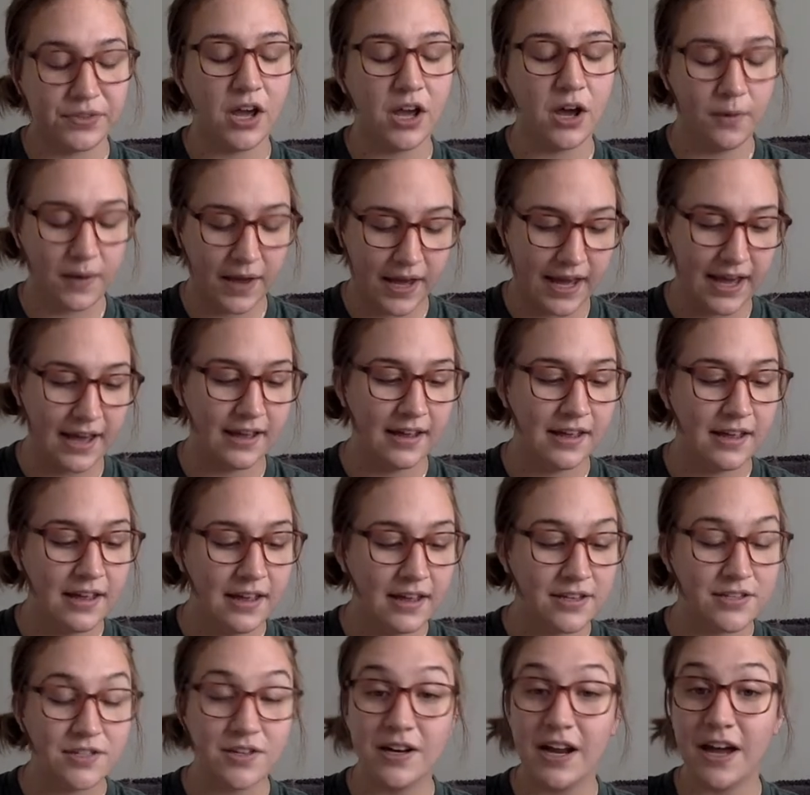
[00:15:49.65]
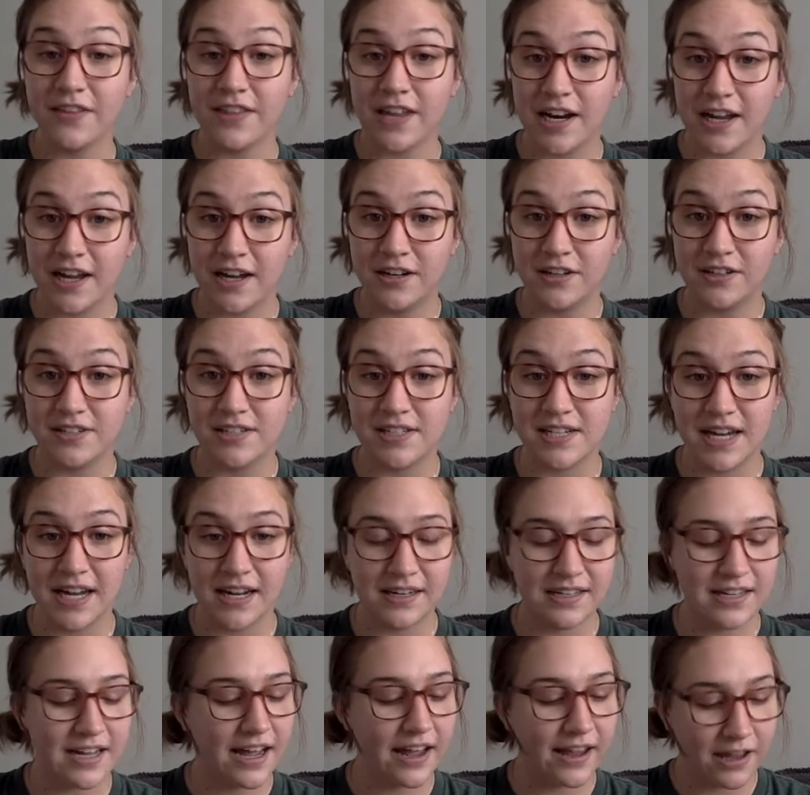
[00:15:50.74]
Okay, so now that I
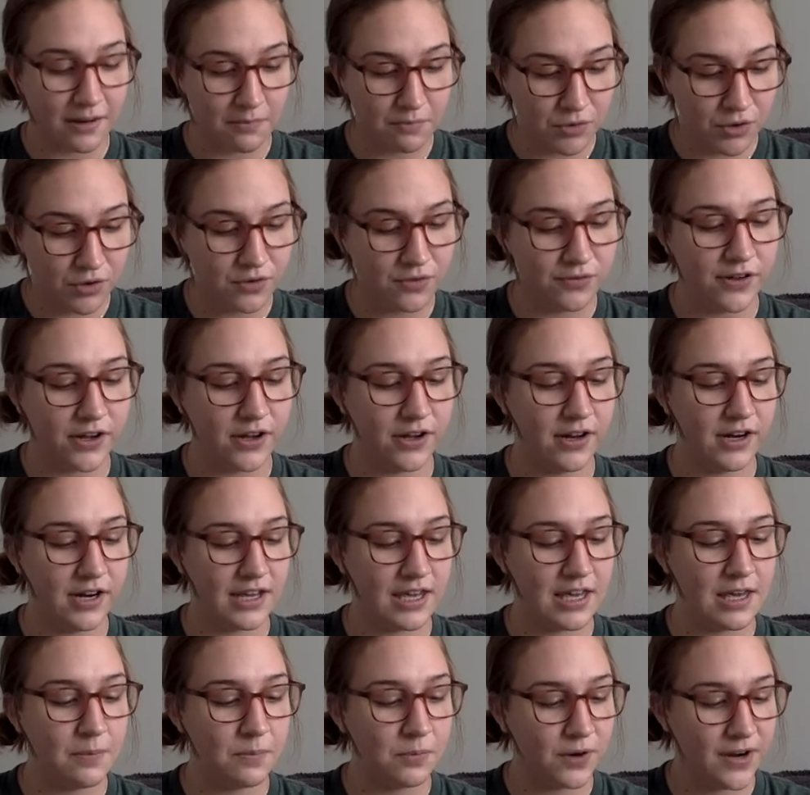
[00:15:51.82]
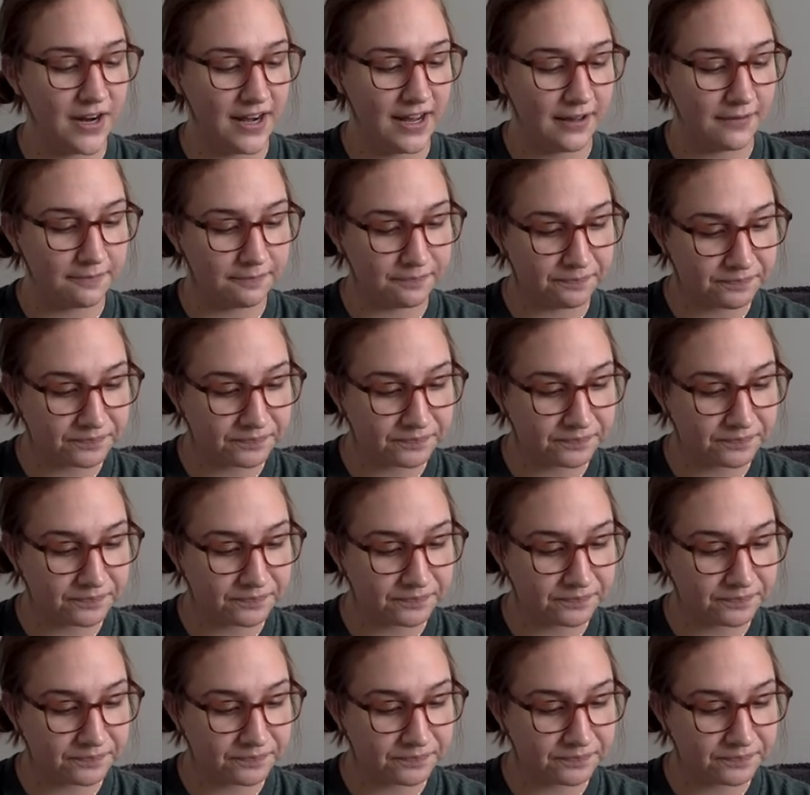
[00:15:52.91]
understand, I can move on and keep reading.